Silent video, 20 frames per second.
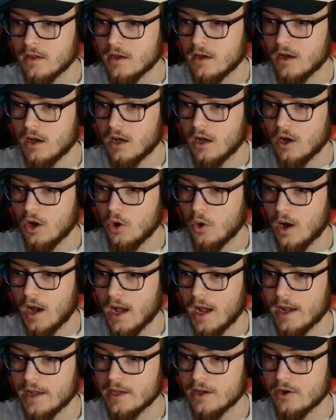
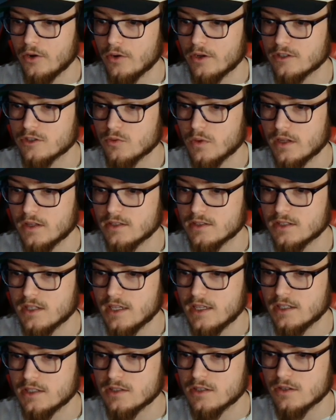Ohio, as well as
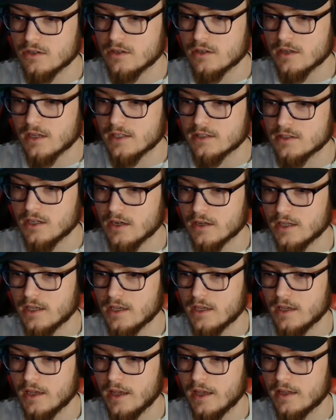eastern
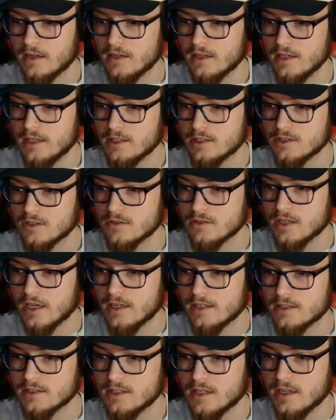Kentucky and eastern
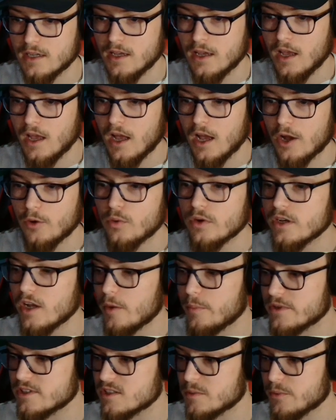Tennessee, I would
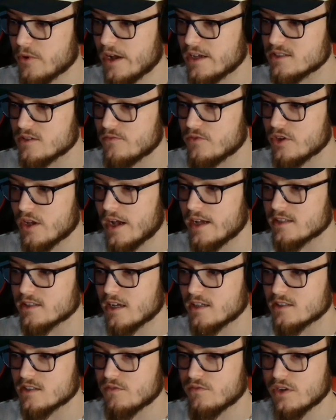not be surprised if you guys
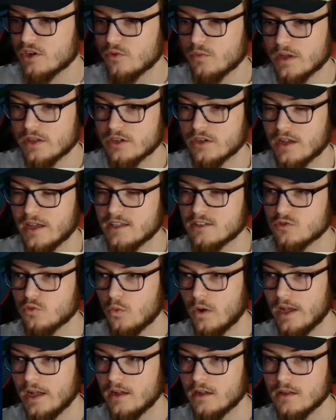got severe weather as
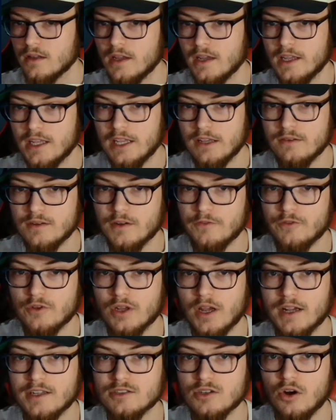well, even if you
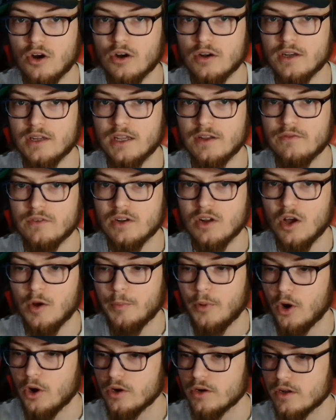guys aren't even a
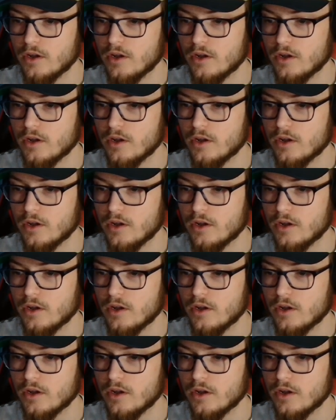part